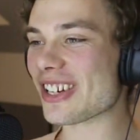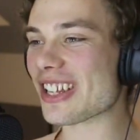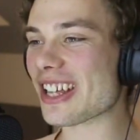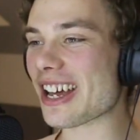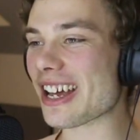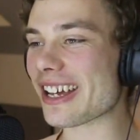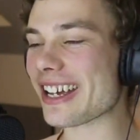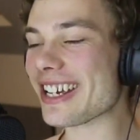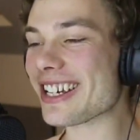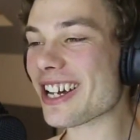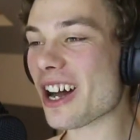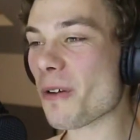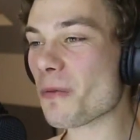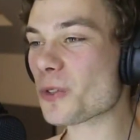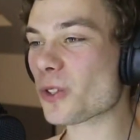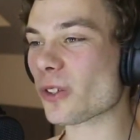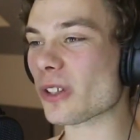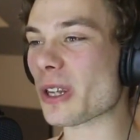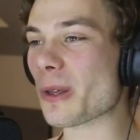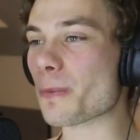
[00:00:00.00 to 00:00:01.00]
at that. He comes
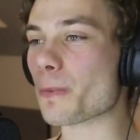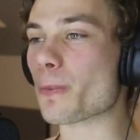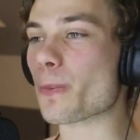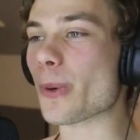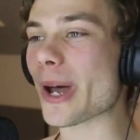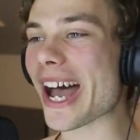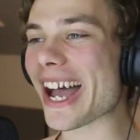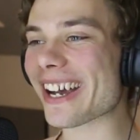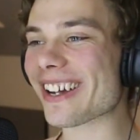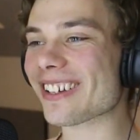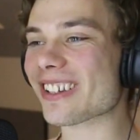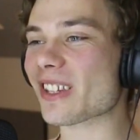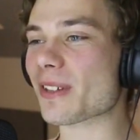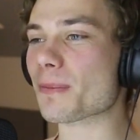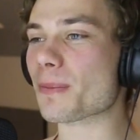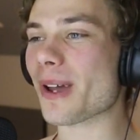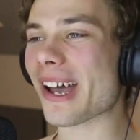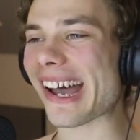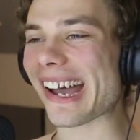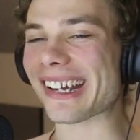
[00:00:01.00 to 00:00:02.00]
from the back of the
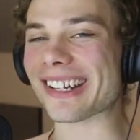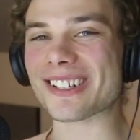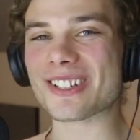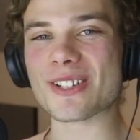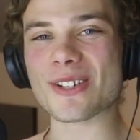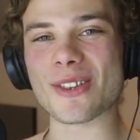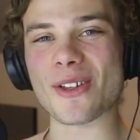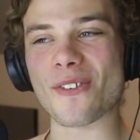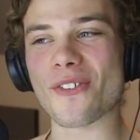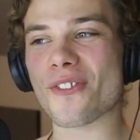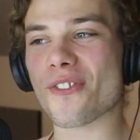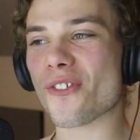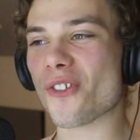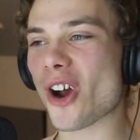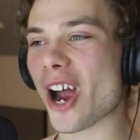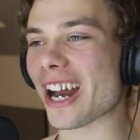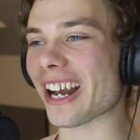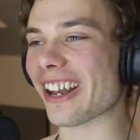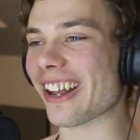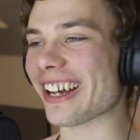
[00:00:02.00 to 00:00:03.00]
pack to the
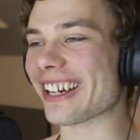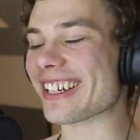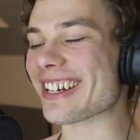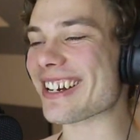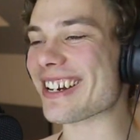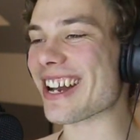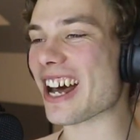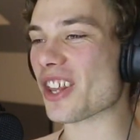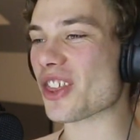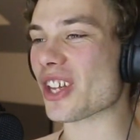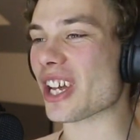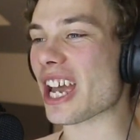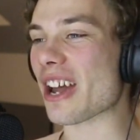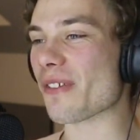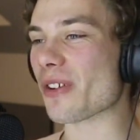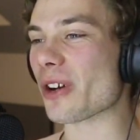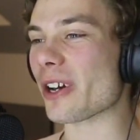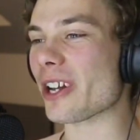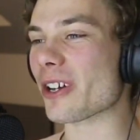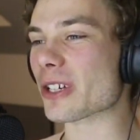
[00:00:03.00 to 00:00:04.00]
front like nothing.
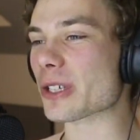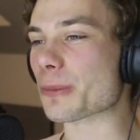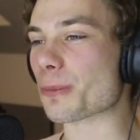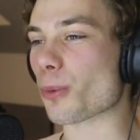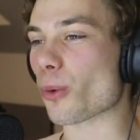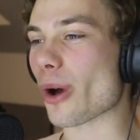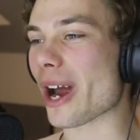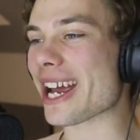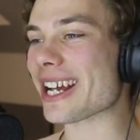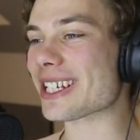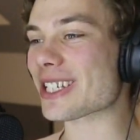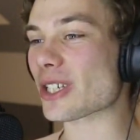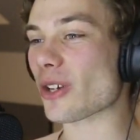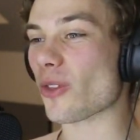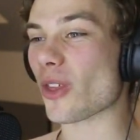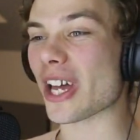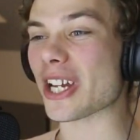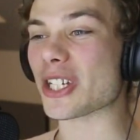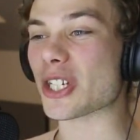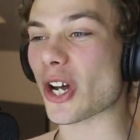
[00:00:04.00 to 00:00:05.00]
Everyone else brakes so
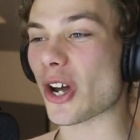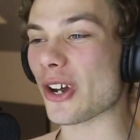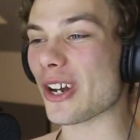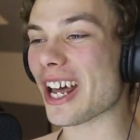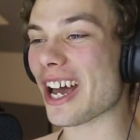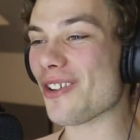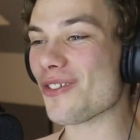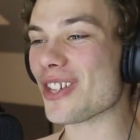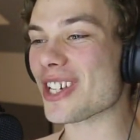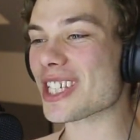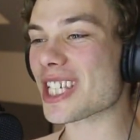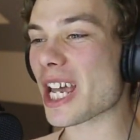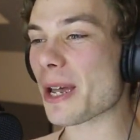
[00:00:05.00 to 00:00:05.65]
they don't have this